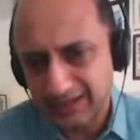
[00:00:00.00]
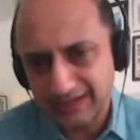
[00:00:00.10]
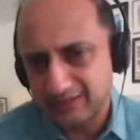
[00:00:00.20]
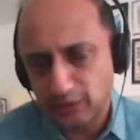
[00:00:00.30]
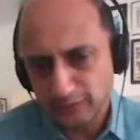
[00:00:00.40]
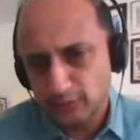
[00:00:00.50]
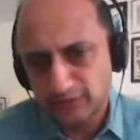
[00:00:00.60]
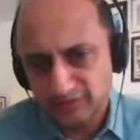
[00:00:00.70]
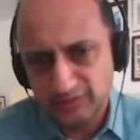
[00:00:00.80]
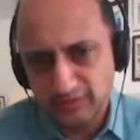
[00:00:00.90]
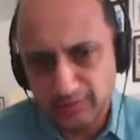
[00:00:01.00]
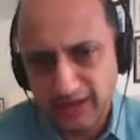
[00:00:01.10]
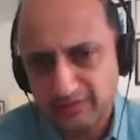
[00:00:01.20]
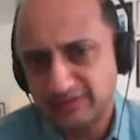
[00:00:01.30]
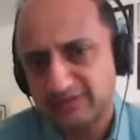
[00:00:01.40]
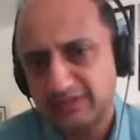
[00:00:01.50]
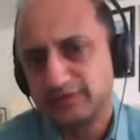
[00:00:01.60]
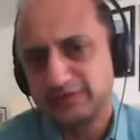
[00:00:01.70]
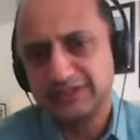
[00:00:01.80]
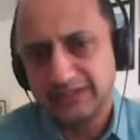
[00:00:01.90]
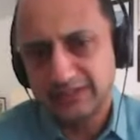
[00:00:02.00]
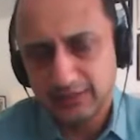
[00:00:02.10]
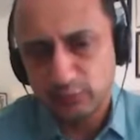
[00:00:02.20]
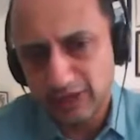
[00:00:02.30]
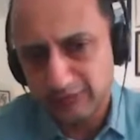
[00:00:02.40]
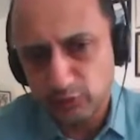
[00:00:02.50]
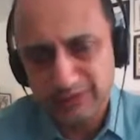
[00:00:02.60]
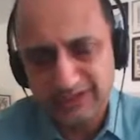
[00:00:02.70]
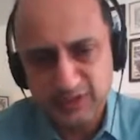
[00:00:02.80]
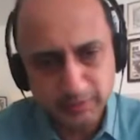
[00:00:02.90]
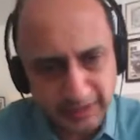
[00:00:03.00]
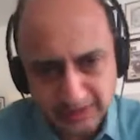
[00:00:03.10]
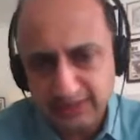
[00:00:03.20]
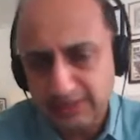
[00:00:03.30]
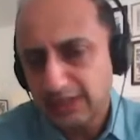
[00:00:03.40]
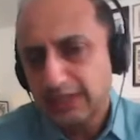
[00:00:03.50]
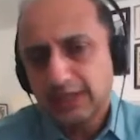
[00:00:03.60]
And of course, the privacy of the data would have to be respected.